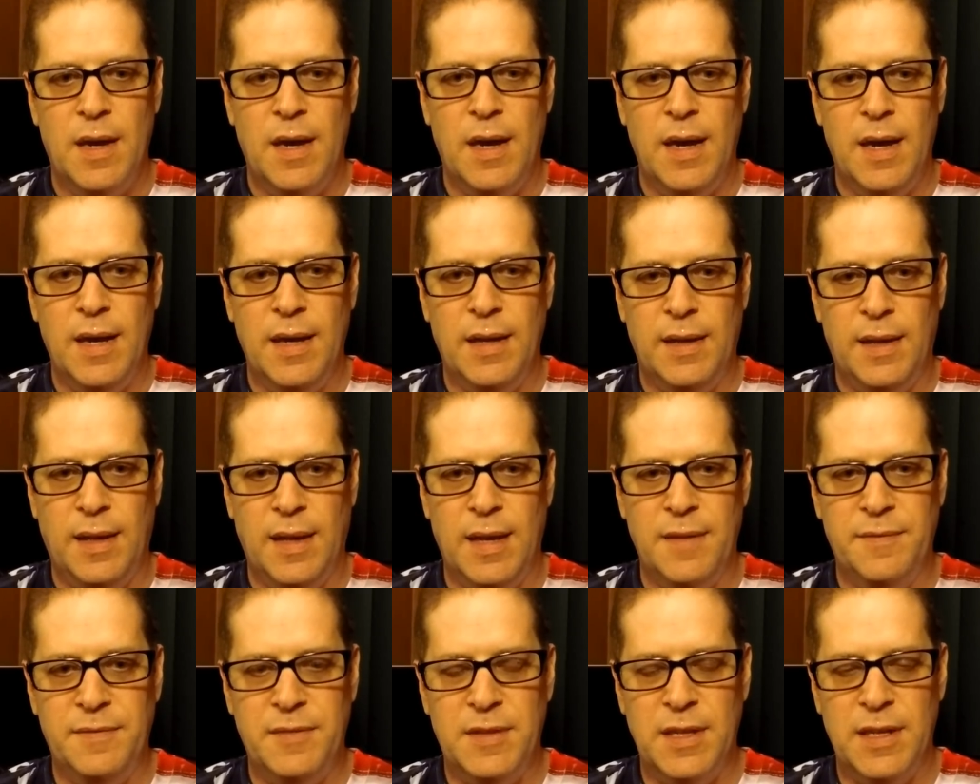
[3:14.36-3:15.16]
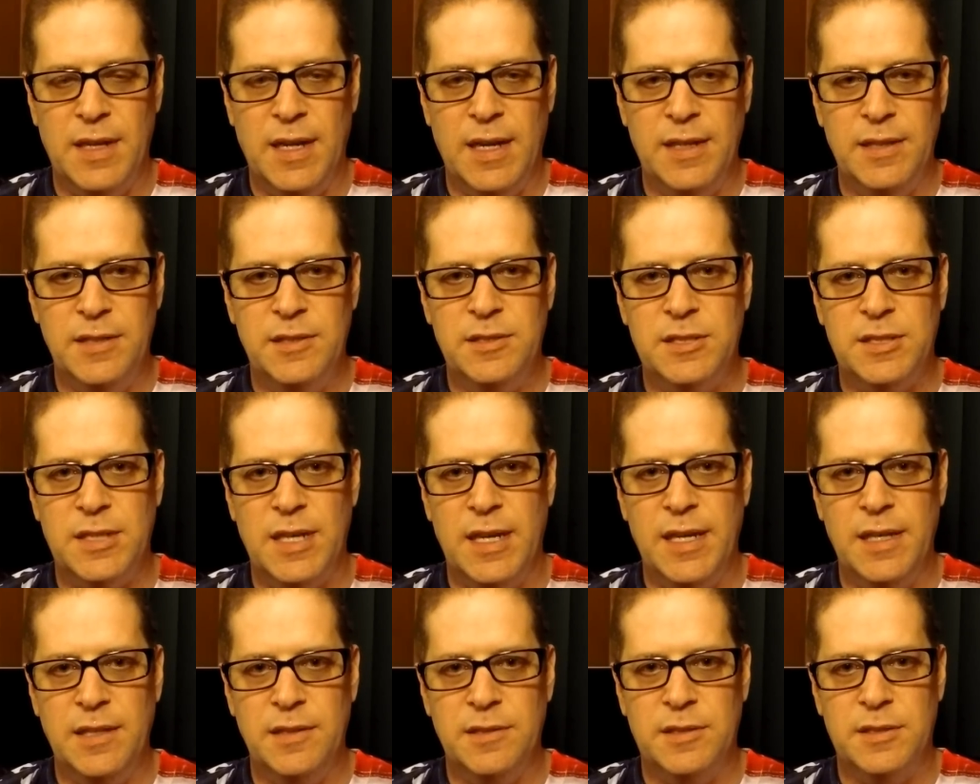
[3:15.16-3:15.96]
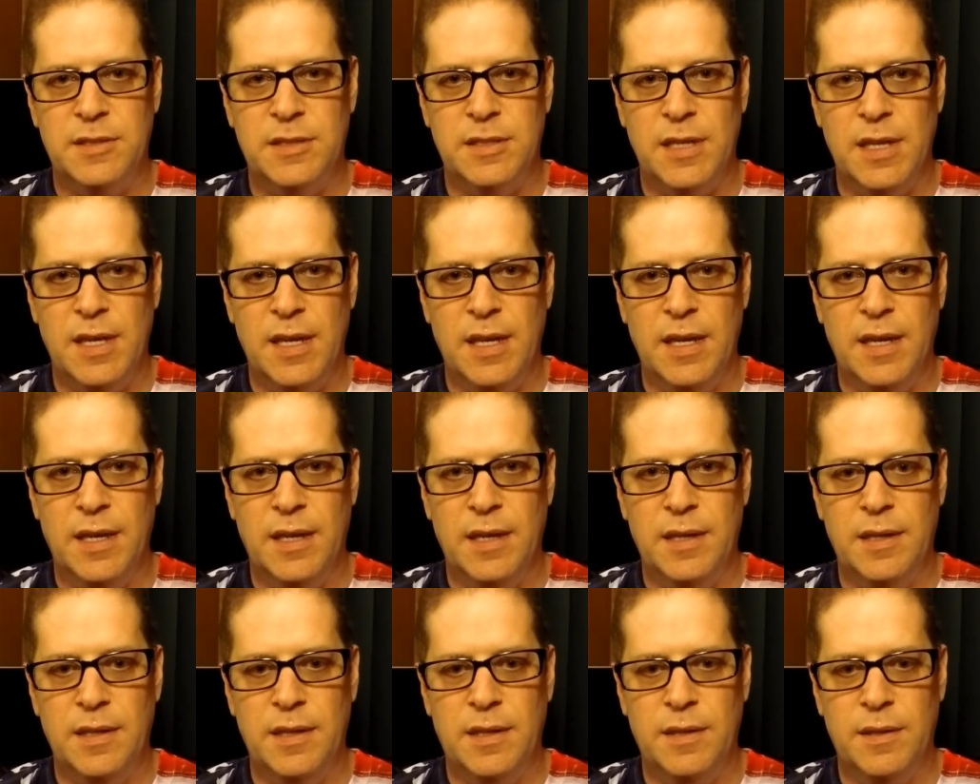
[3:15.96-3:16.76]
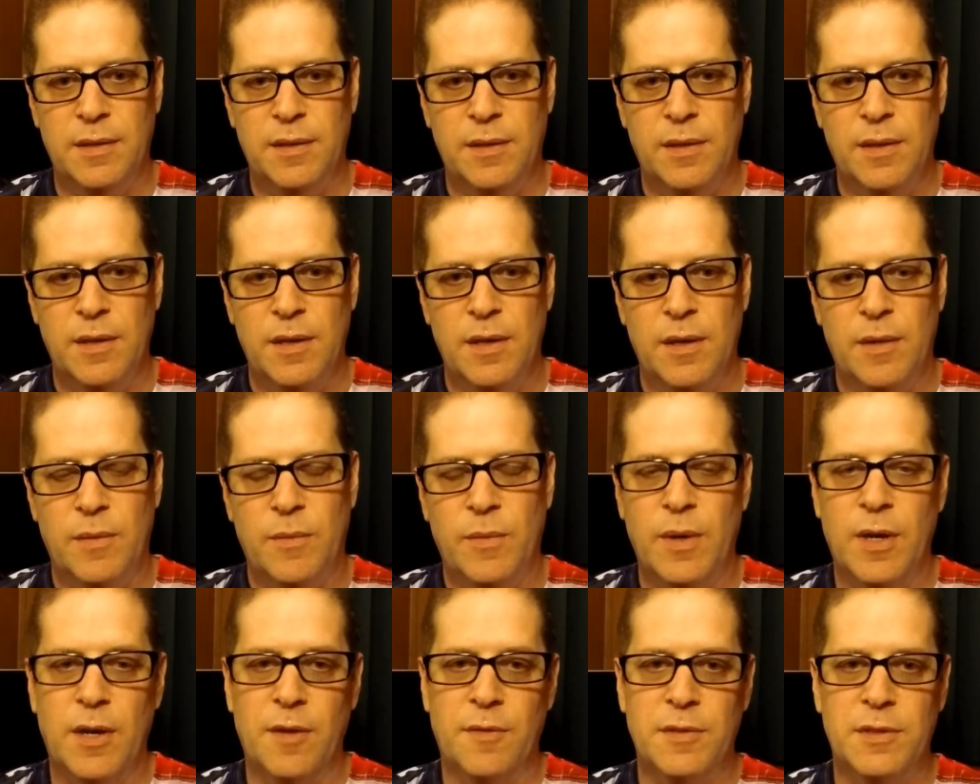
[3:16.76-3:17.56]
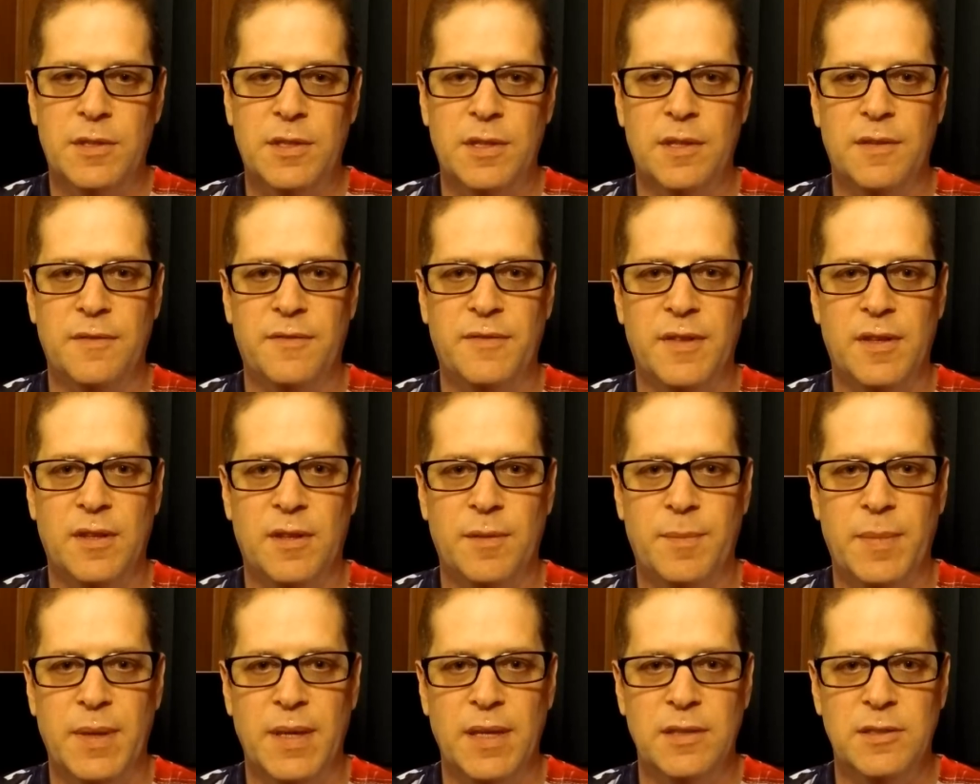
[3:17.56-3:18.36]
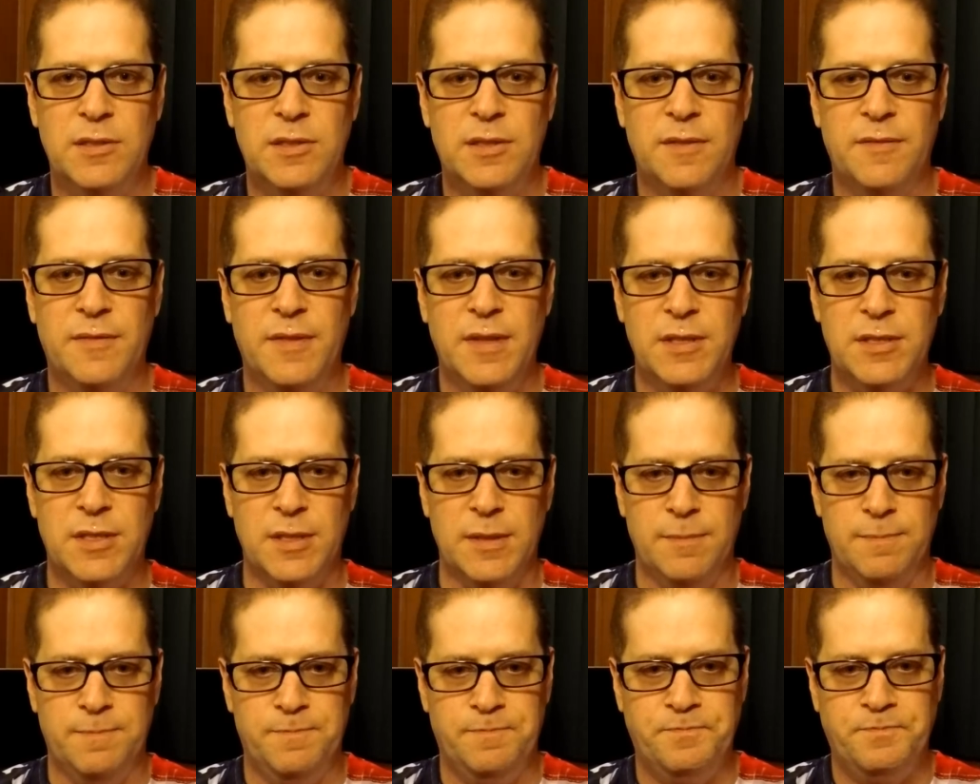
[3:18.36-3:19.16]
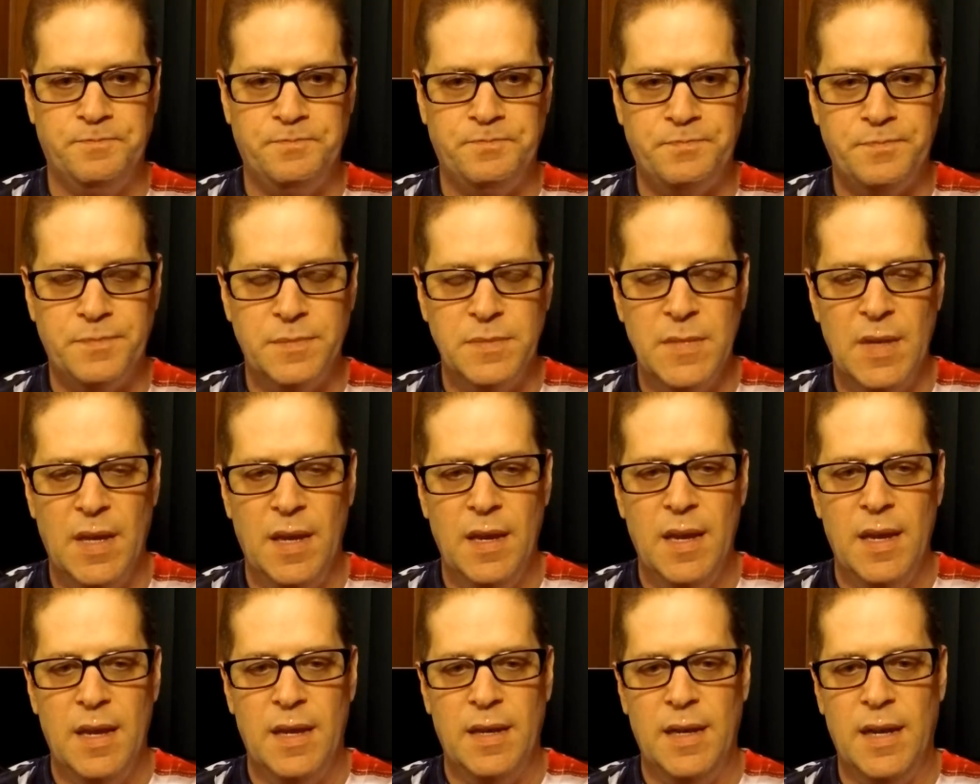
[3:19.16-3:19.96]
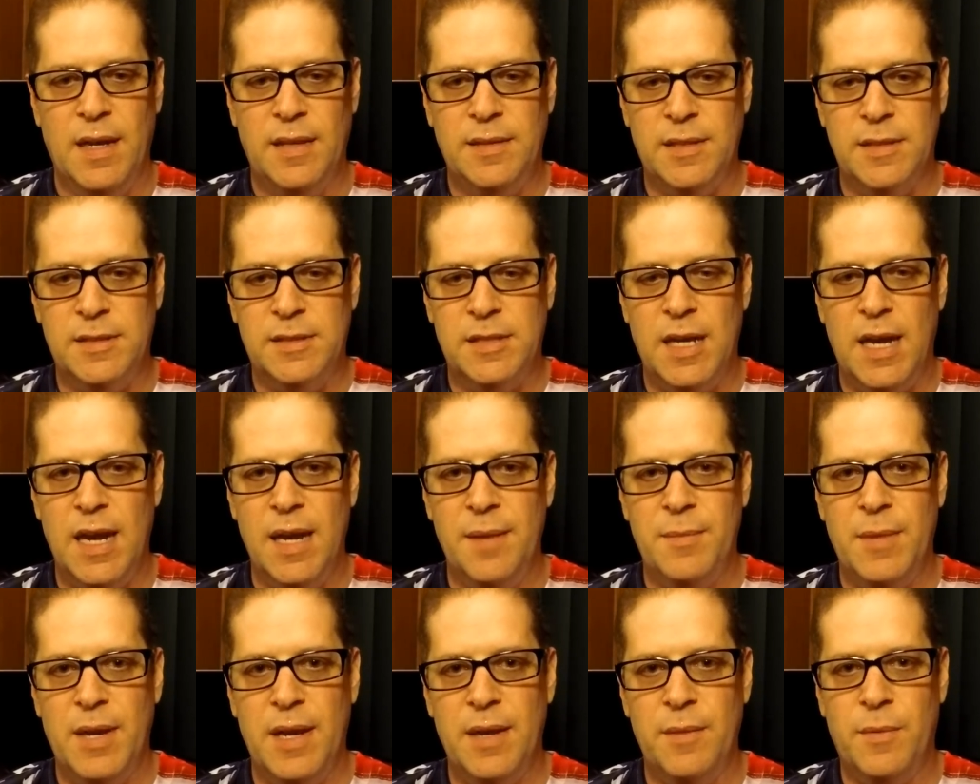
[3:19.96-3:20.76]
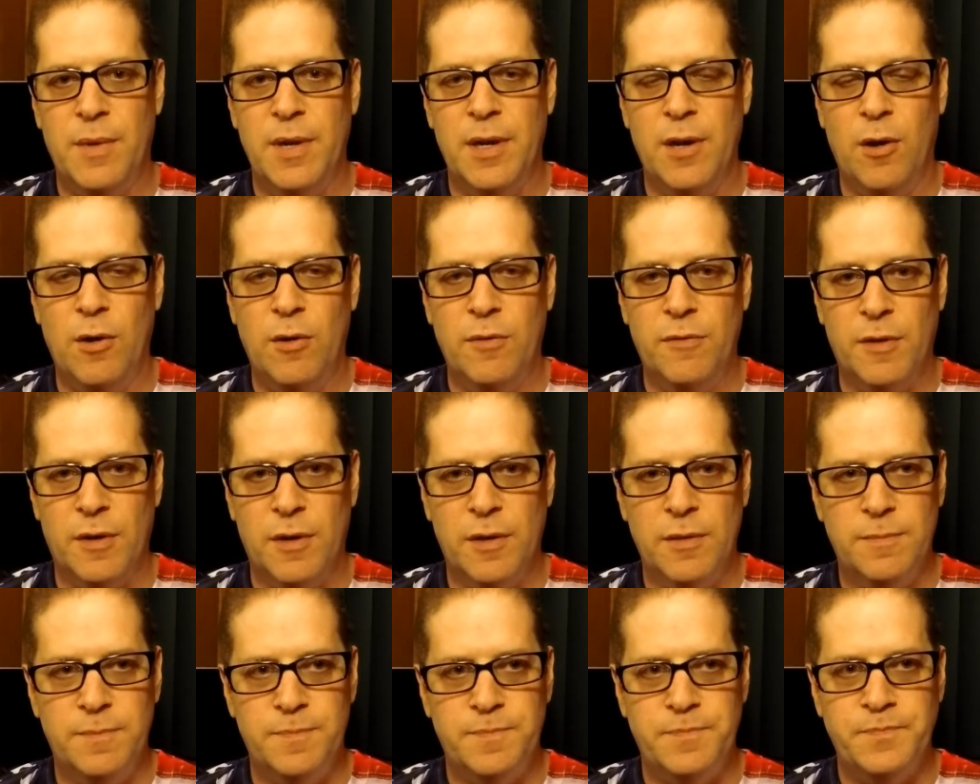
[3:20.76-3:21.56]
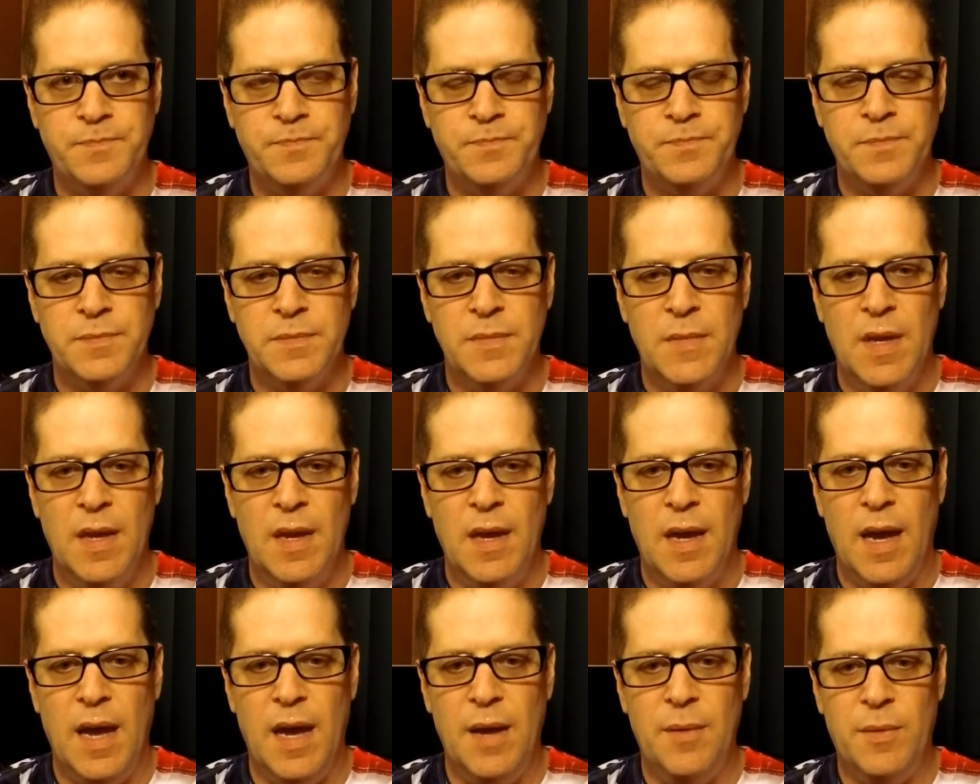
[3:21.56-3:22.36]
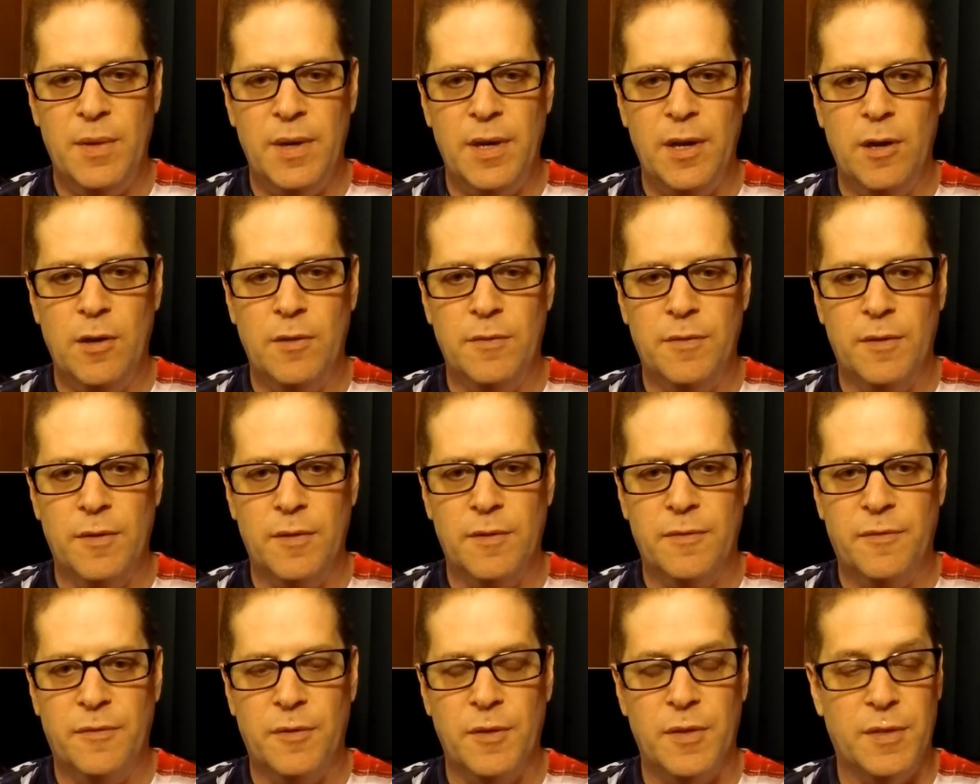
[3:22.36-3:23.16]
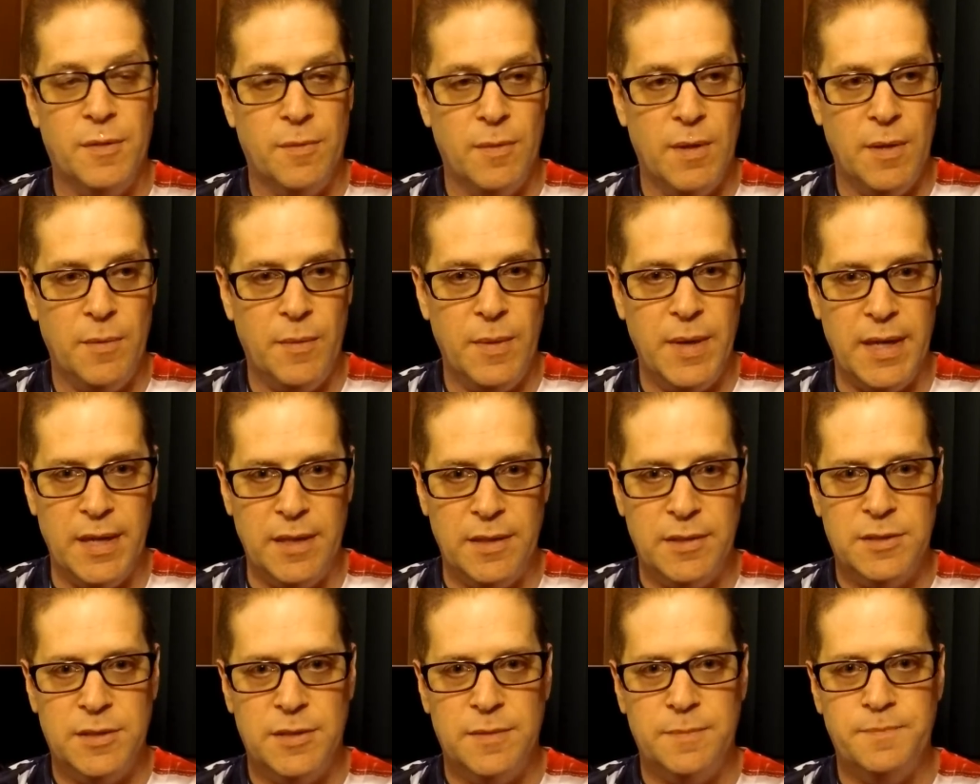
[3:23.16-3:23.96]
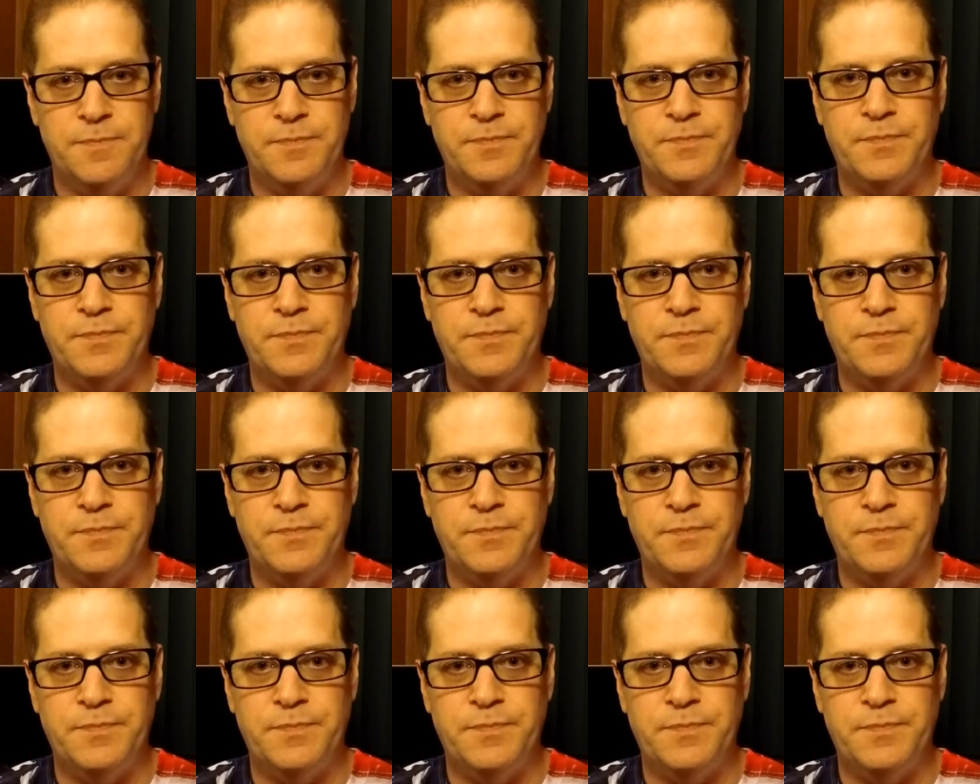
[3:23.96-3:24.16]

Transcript: I left the United States and went over to the Philippines to visit. Now at the time I went over for 3 weeks.